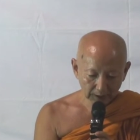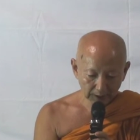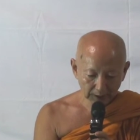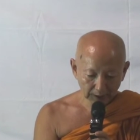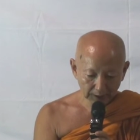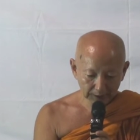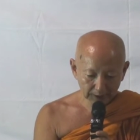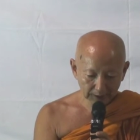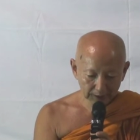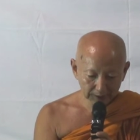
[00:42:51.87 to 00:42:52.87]
Uh,
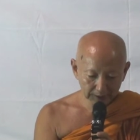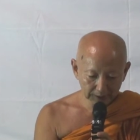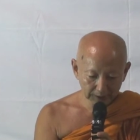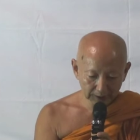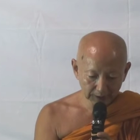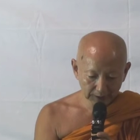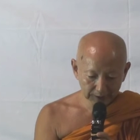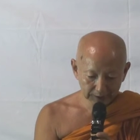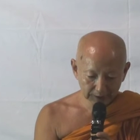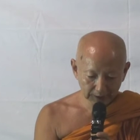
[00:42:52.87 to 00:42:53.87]
then thirdly,
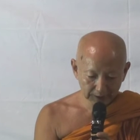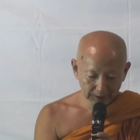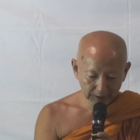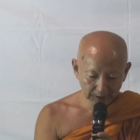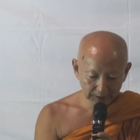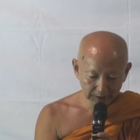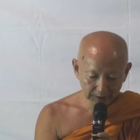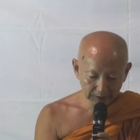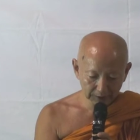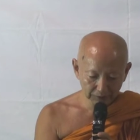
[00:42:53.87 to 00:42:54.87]
then uh,
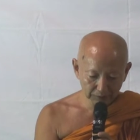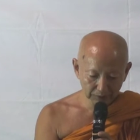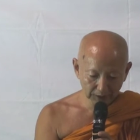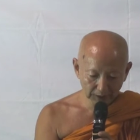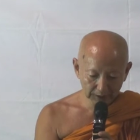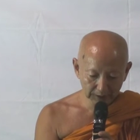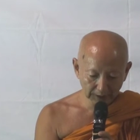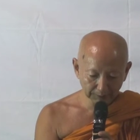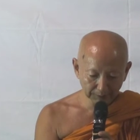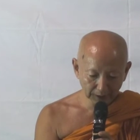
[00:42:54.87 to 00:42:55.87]
he live by the
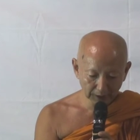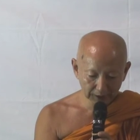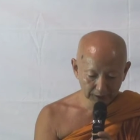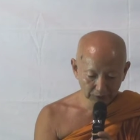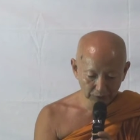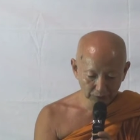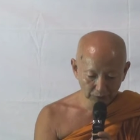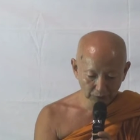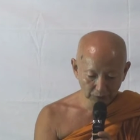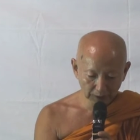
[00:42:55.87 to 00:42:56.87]
dhamma,
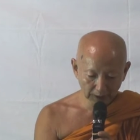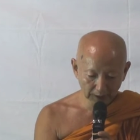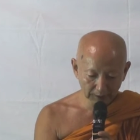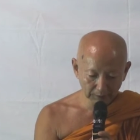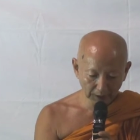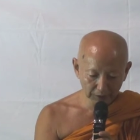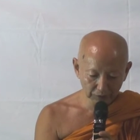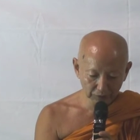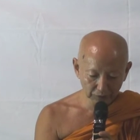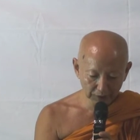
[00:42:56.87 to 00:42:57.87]
control and
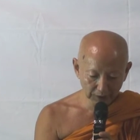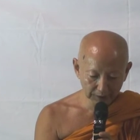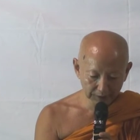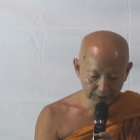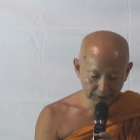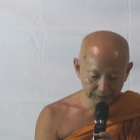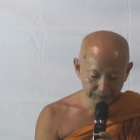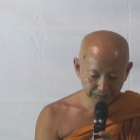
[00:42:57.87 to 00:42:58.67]
mindful. Uh,